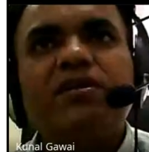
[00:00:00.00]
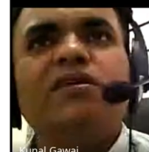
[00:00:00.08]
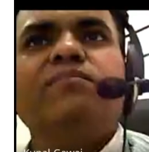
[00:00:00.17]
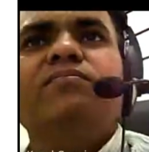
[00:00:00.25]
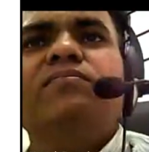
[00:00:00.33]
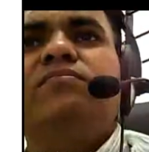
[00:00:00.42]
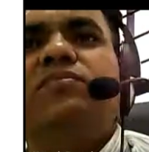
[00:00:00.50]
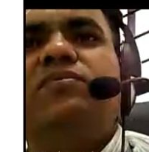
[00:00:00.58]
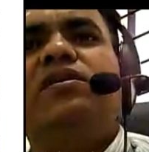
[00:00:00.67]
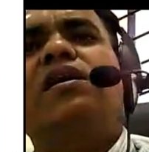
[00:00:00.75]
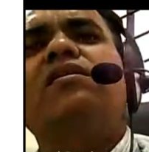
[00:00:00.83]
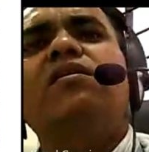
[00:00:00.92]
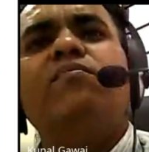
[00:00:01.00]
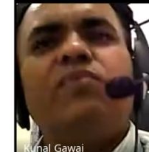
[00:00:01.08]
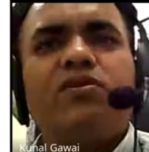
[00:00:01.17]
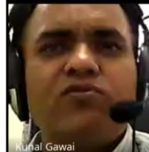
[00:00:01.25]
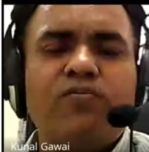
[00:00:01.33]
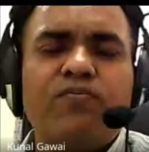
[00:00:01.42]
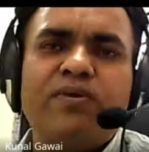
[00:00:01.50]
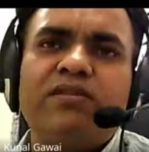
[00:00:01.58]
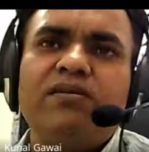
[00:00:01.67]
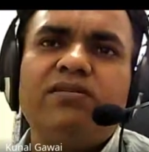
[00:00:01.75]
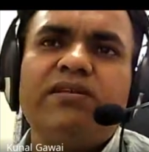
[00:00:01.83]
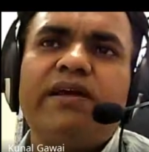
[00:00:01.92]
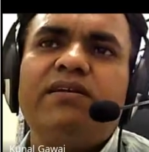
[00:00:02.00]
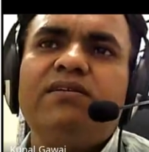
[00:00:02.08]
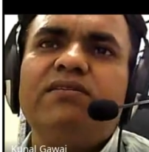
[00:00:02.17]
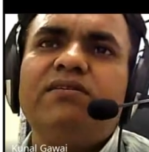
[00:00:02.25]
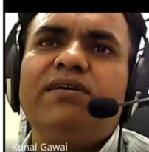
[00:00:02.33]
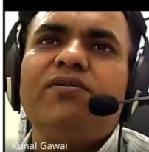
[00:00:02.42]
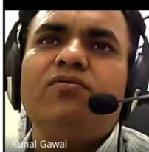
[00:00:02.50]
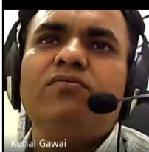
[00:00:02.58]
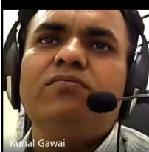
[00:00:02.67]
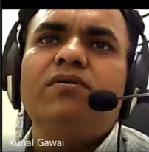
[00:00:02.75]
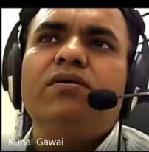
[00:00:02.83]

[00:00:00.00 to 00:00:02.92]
them there are numbers of methods. Scientists have